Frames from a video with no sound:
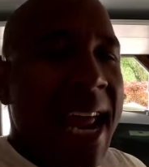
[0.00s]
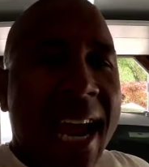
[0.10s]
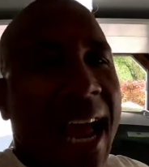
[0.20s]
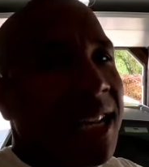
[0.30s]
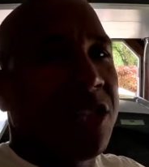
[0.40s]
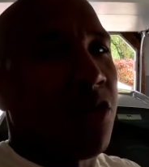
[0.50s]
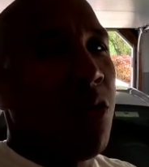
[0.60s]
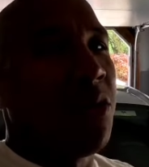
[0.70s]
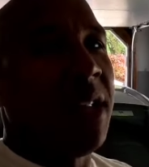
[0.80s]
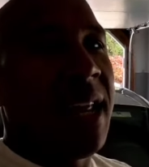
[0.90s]
he got
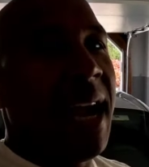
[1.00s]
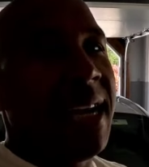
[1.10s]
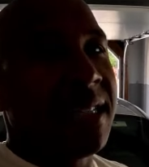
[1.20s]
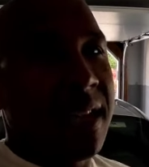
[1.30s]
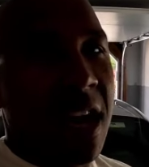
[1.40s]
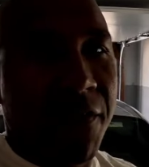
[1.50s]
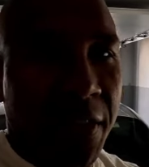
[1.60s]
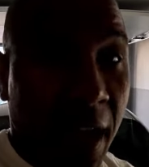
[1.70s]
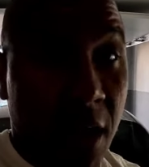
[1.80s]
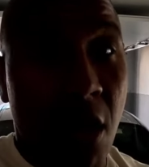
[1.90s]
screwed the day he signed for that